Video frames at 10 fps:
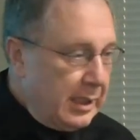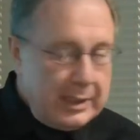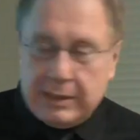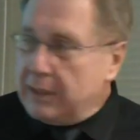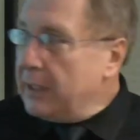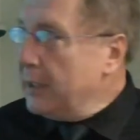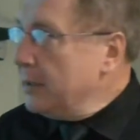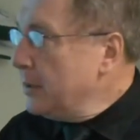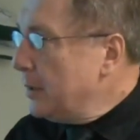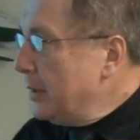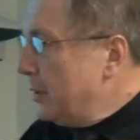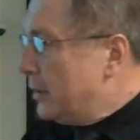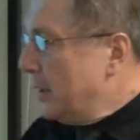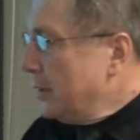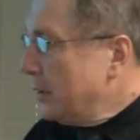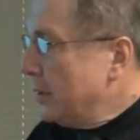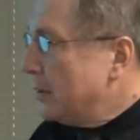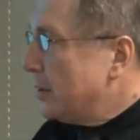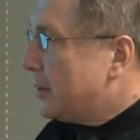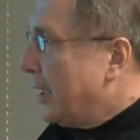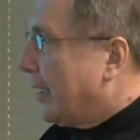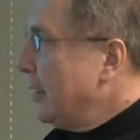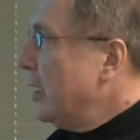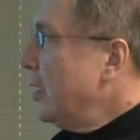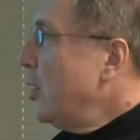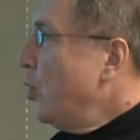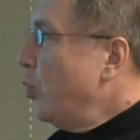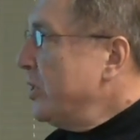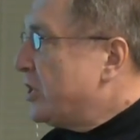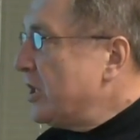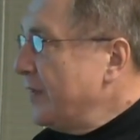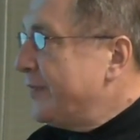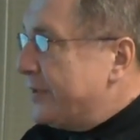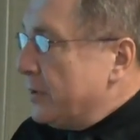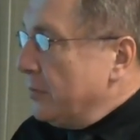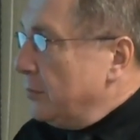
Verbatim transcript: in, in, in, the, in the thing we shift